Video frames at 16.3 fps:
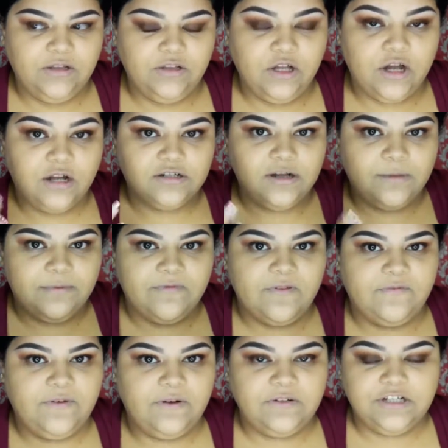look on top of
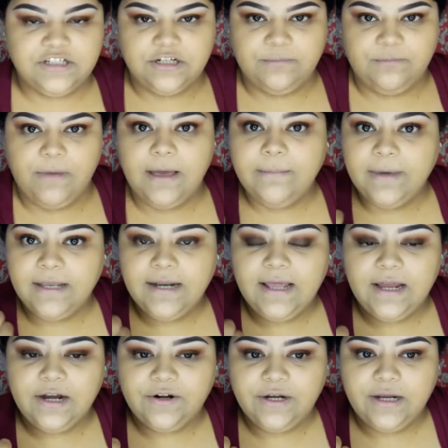the foundation. My
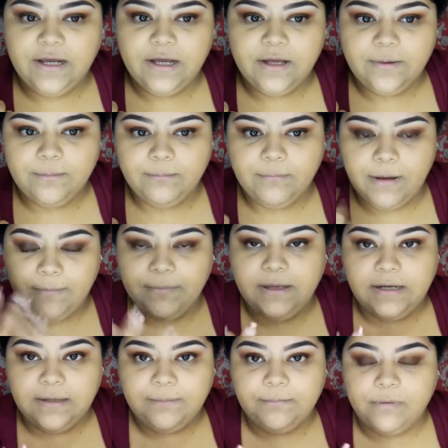
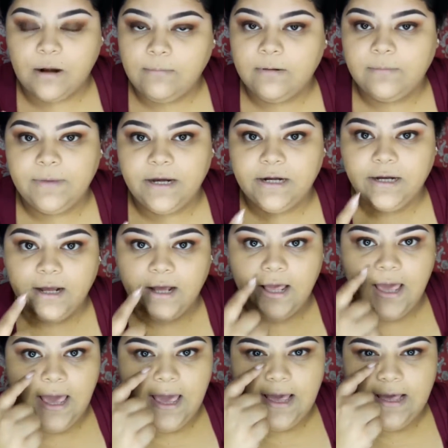main problem area
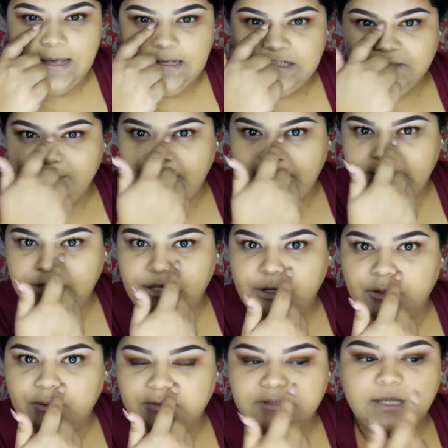is my
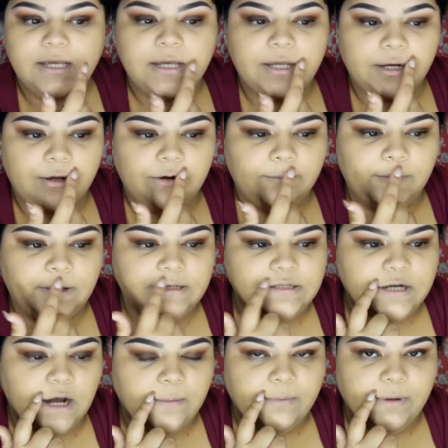nose and on my
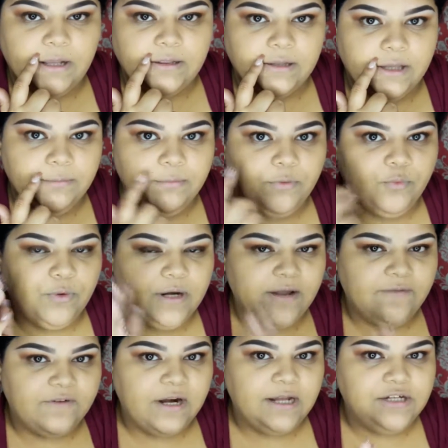top lip.
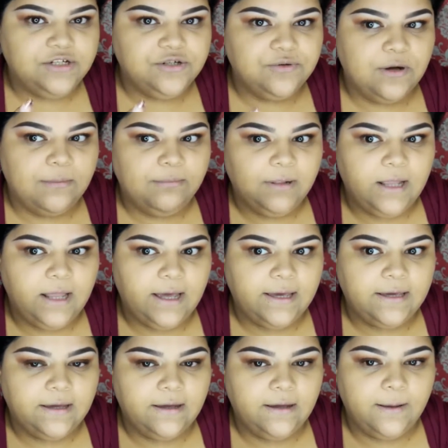Whenever I do
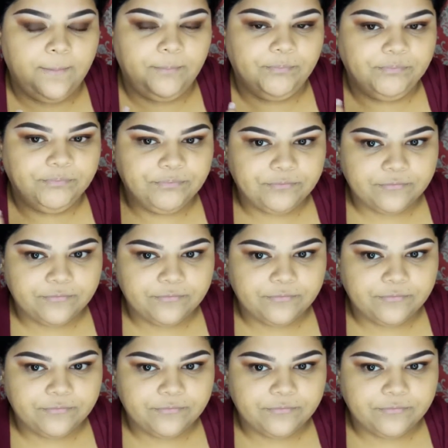apply,